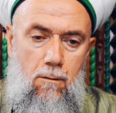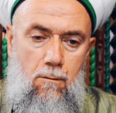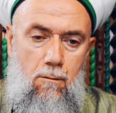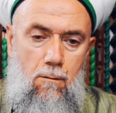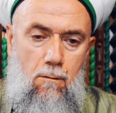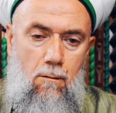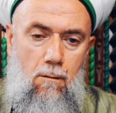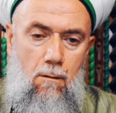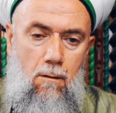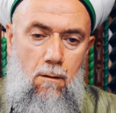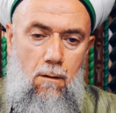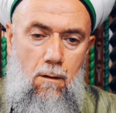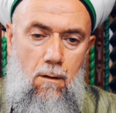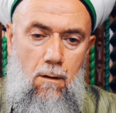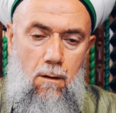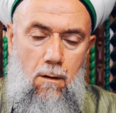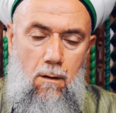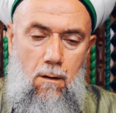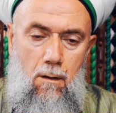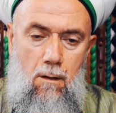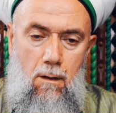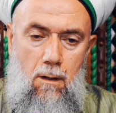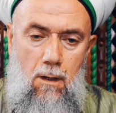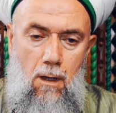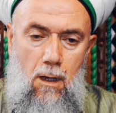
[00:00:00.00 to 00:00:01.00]
to
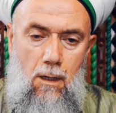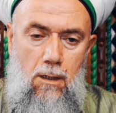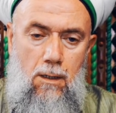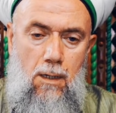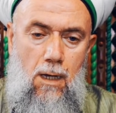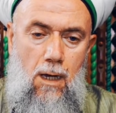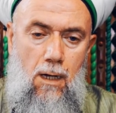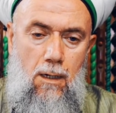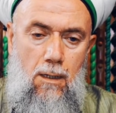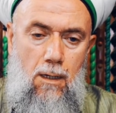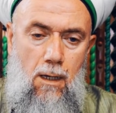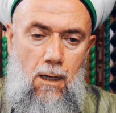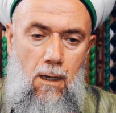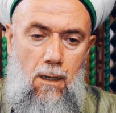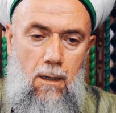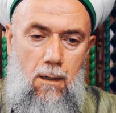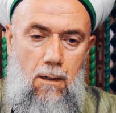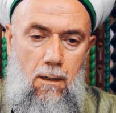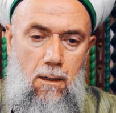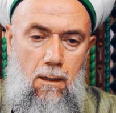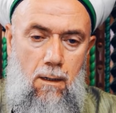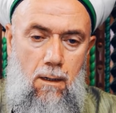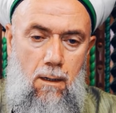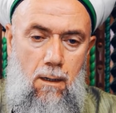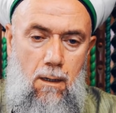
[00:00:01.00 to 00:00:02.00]

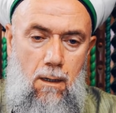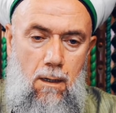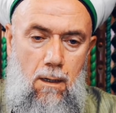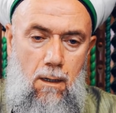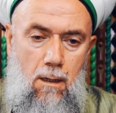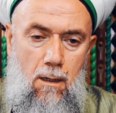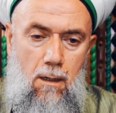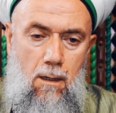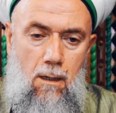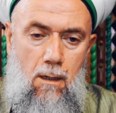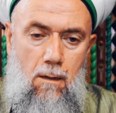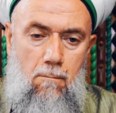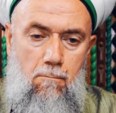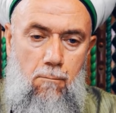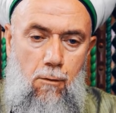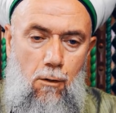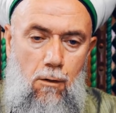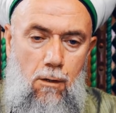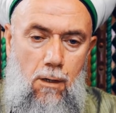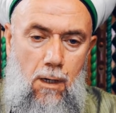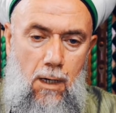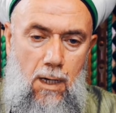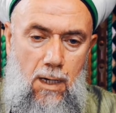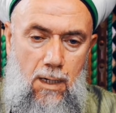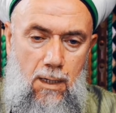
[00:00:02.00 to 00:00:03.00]
Hungary,
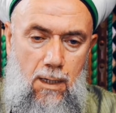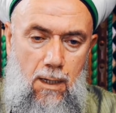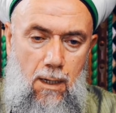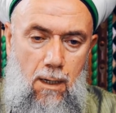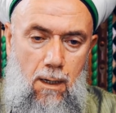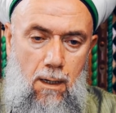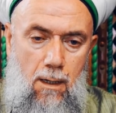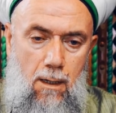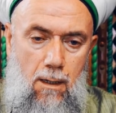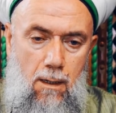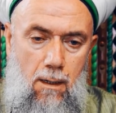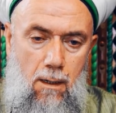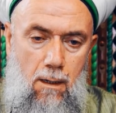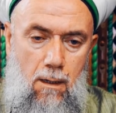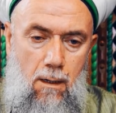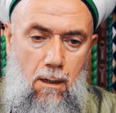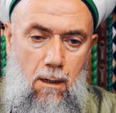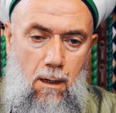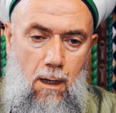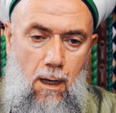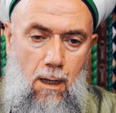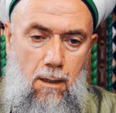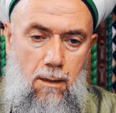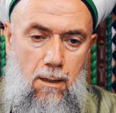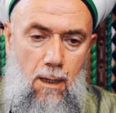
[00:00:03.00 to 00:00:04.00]
Bulgaria,
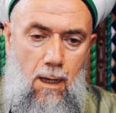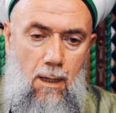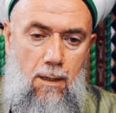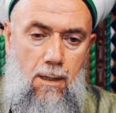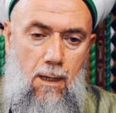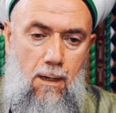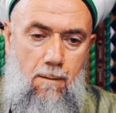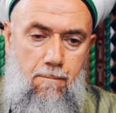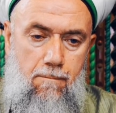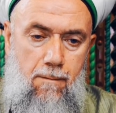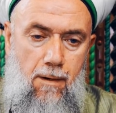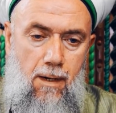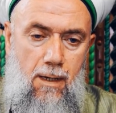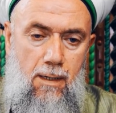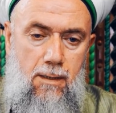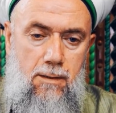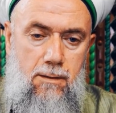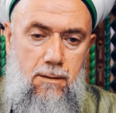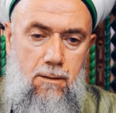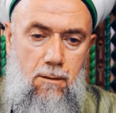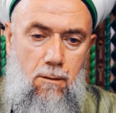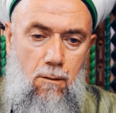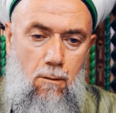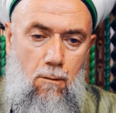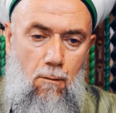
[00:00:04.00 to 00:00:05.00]
and other
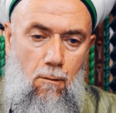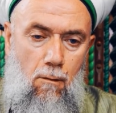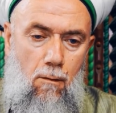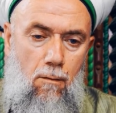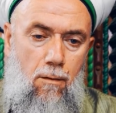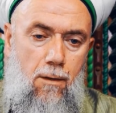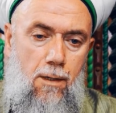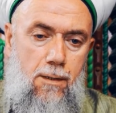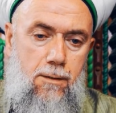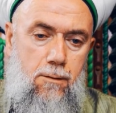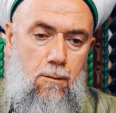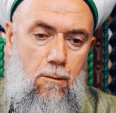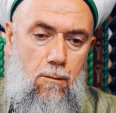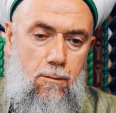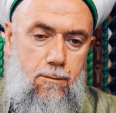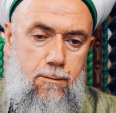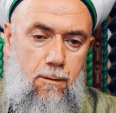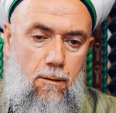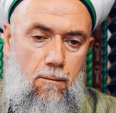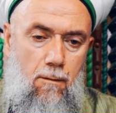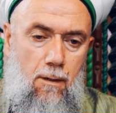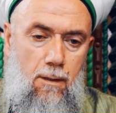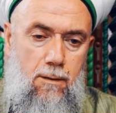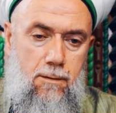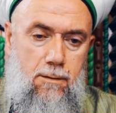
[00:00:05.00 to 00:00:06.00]
place. All this
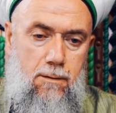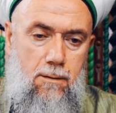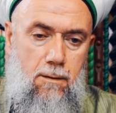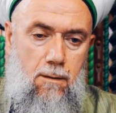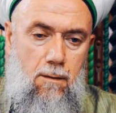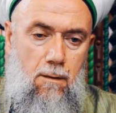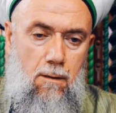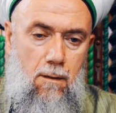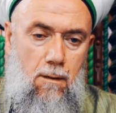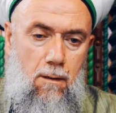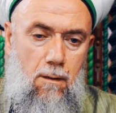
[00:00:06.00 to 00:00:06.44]
also was